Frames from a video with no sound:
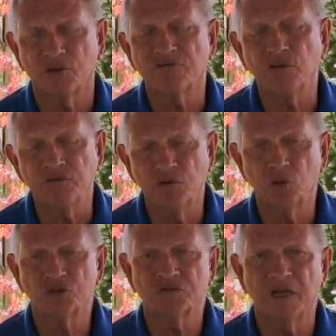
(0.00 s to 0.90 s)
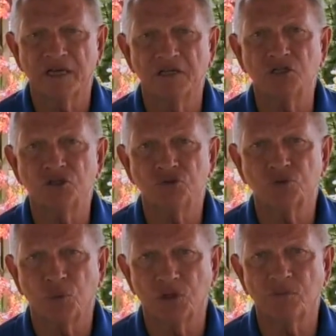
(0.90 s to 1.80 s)
A few folks have had
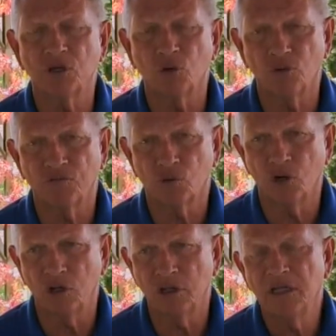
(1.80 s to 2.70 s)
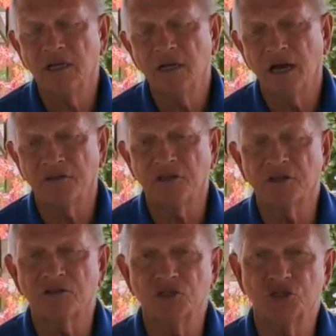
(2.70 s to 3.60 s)
issues with them, but overall, I
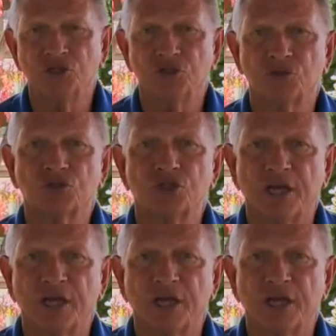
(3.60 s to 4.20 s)
think this year's